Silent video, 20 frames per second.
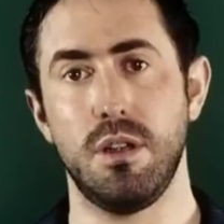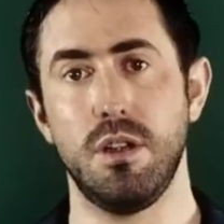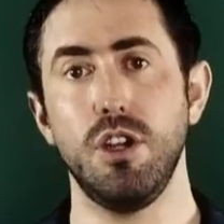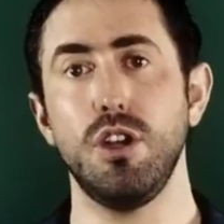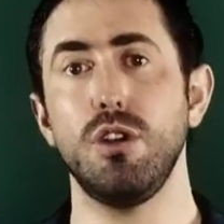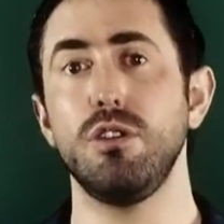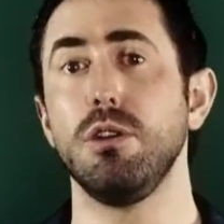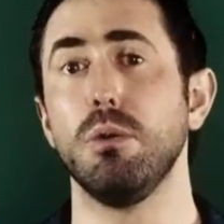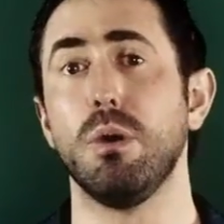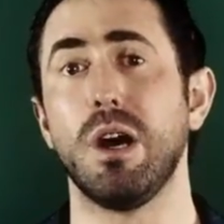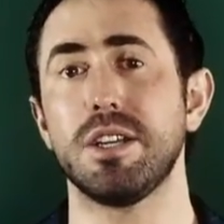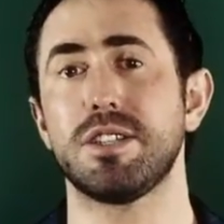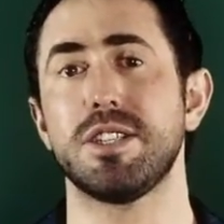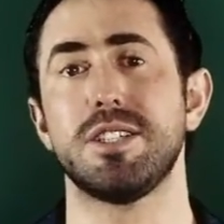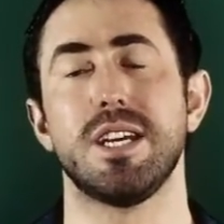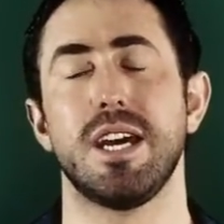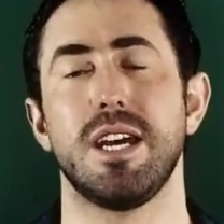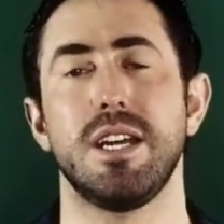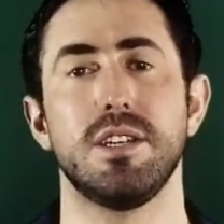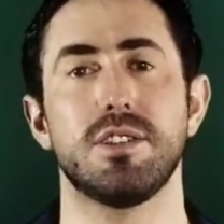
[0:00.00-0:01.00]
Who you are
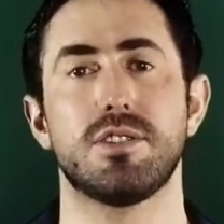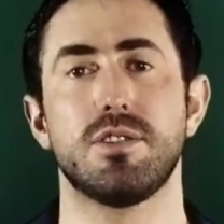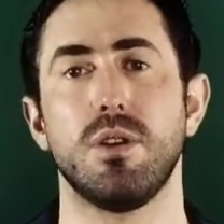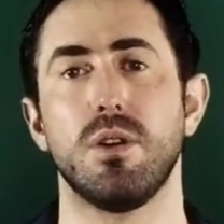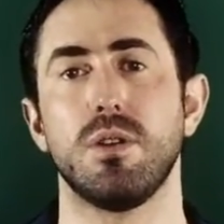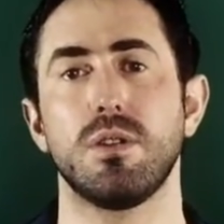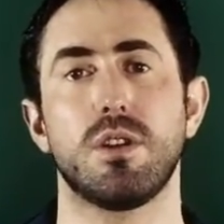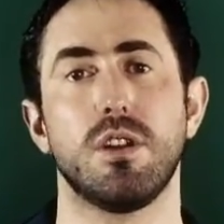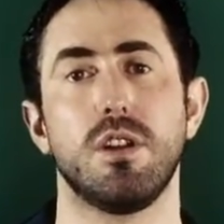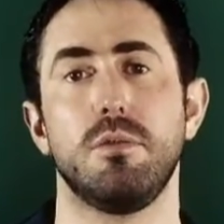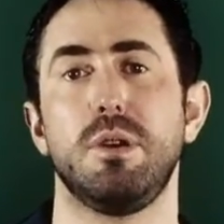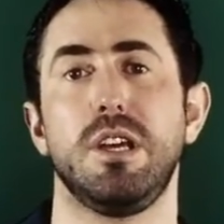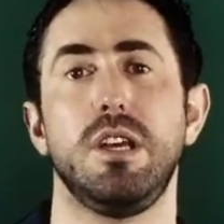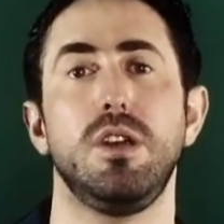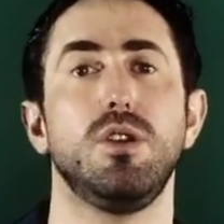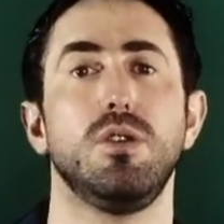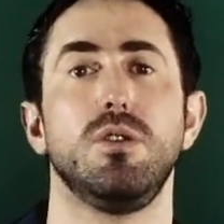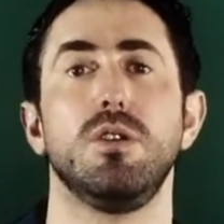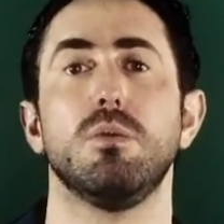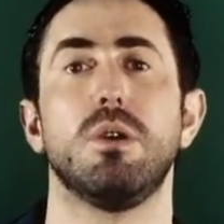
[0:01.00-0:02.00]
today is not going to be
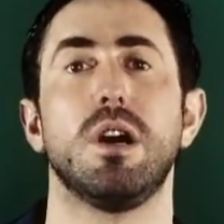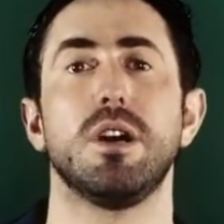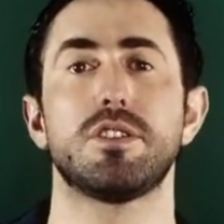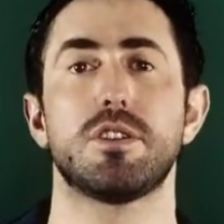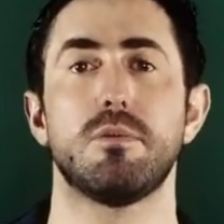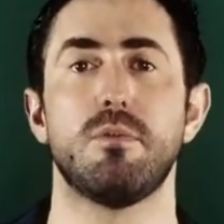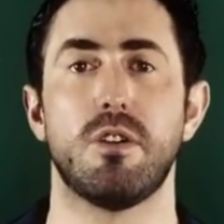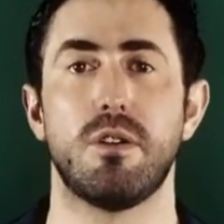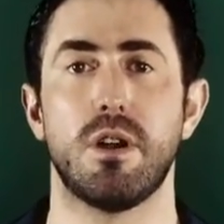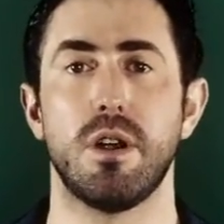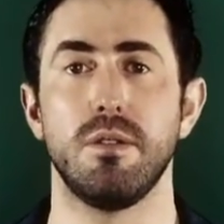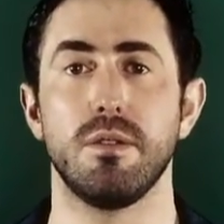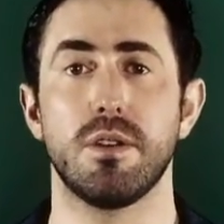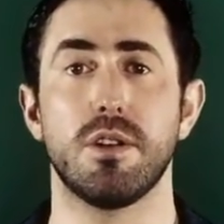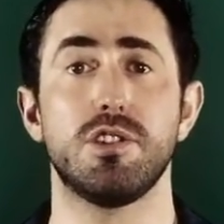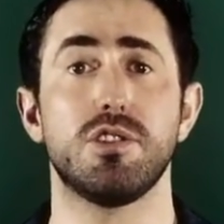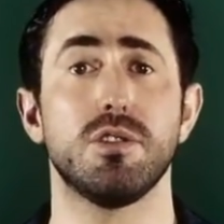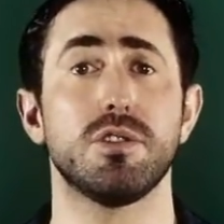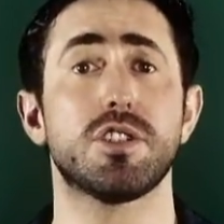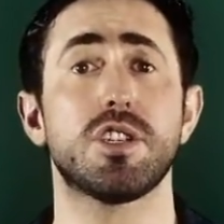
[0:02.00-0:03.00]
who you are tomorrow,
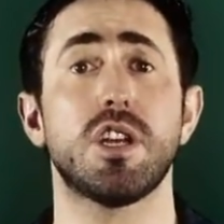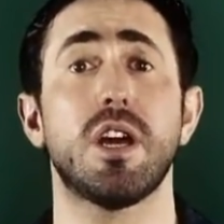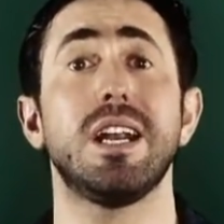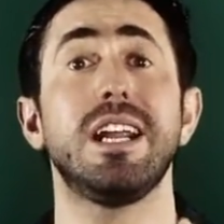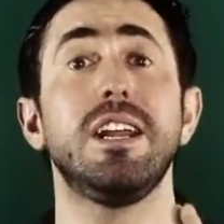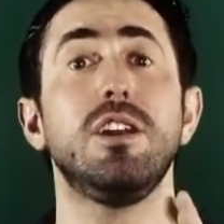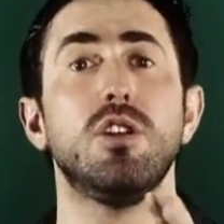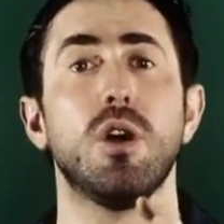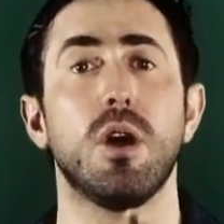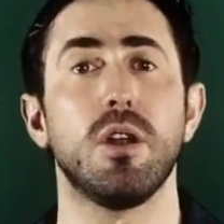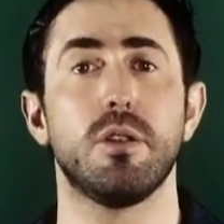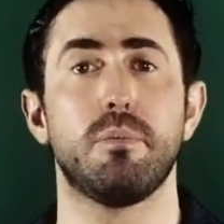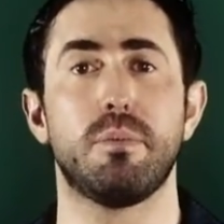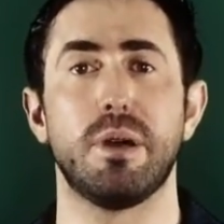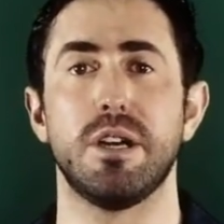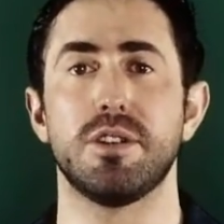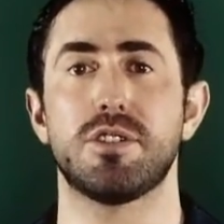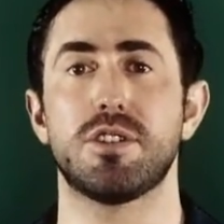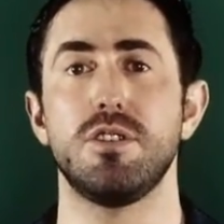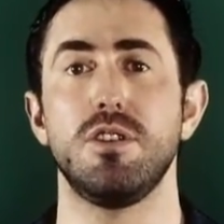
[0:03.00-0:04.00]
because you're certainly not the
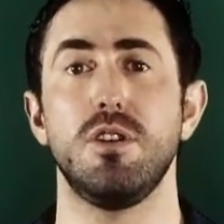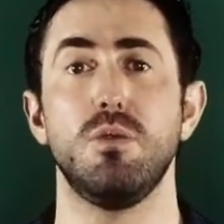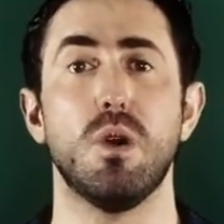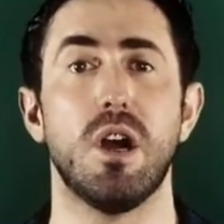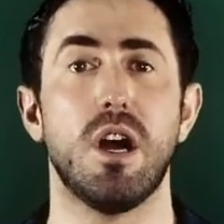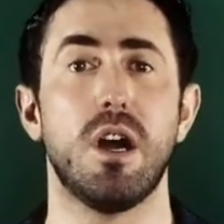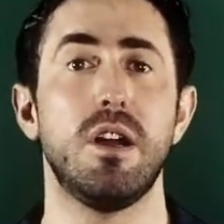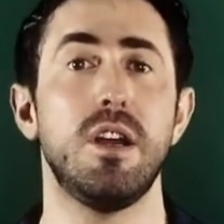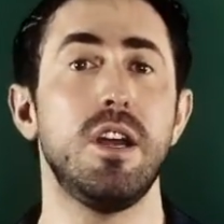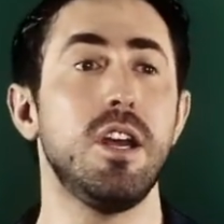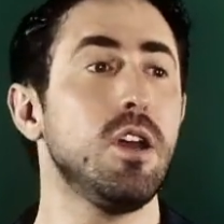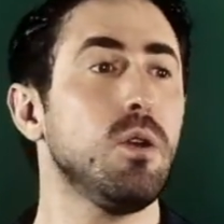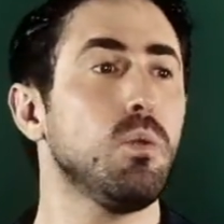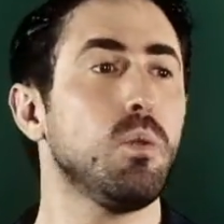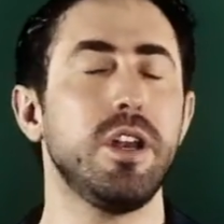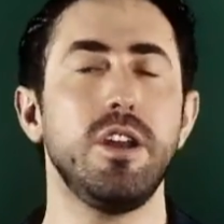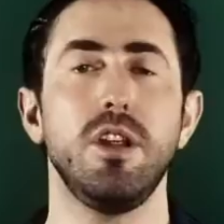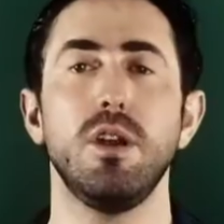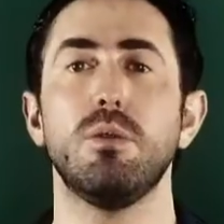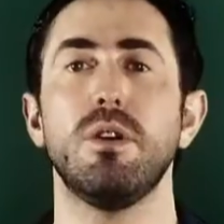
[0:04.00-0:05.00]
person you were
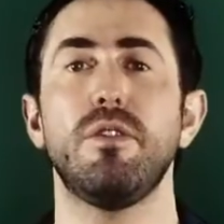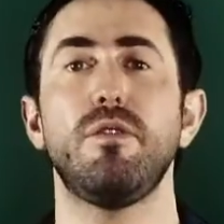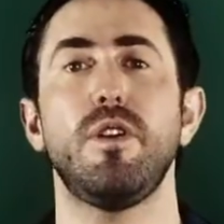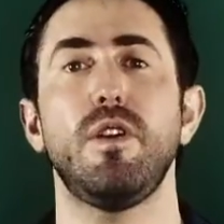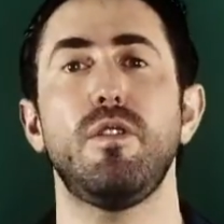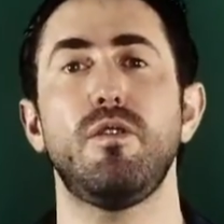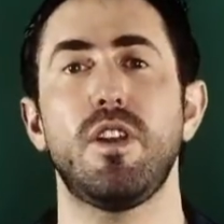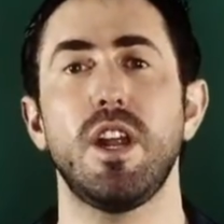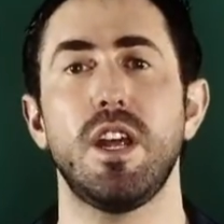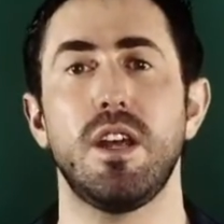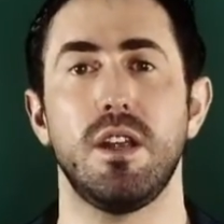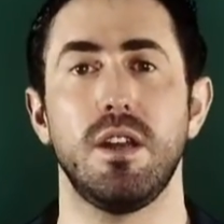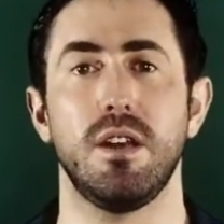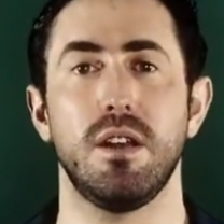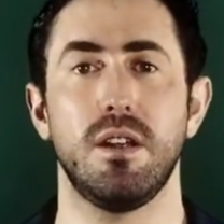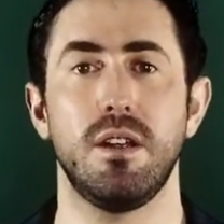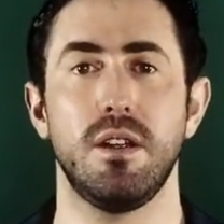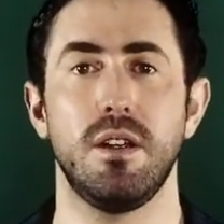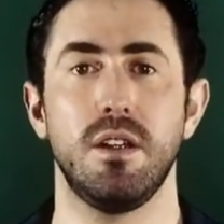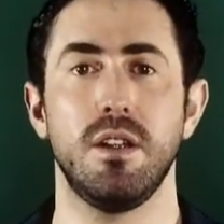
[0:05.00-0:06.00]
when you were 15,
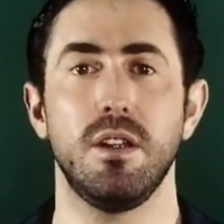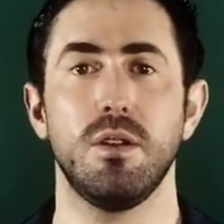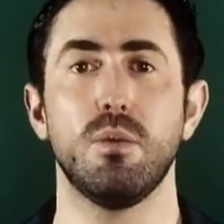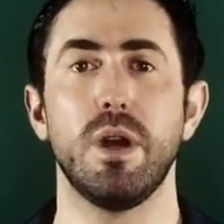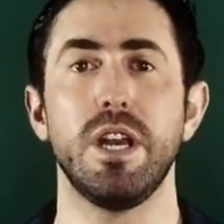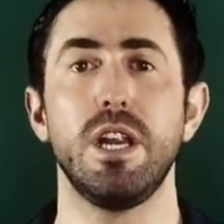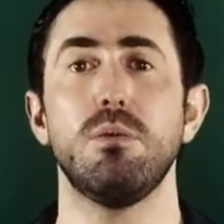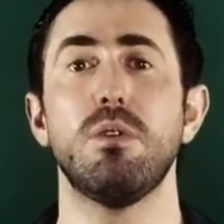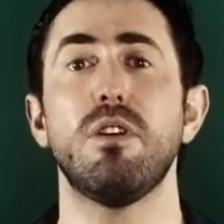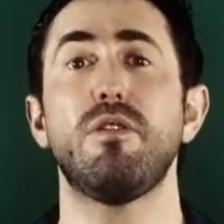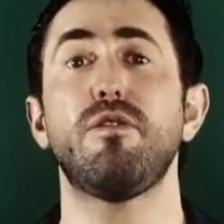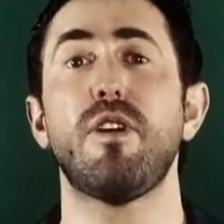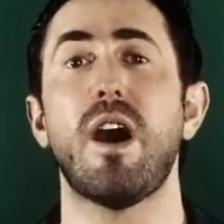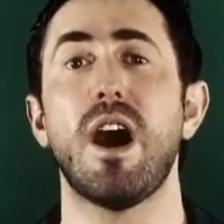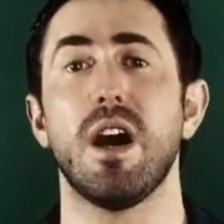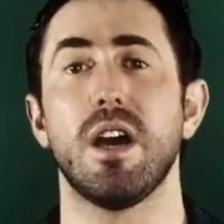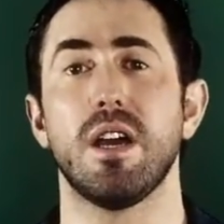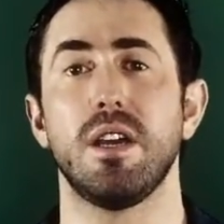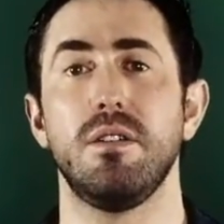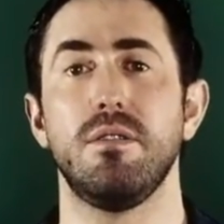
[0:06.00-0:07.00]
when you were
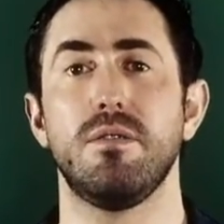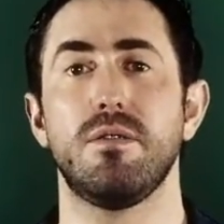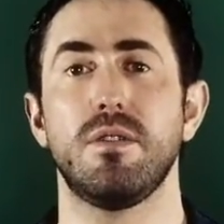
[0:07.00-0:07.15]
5.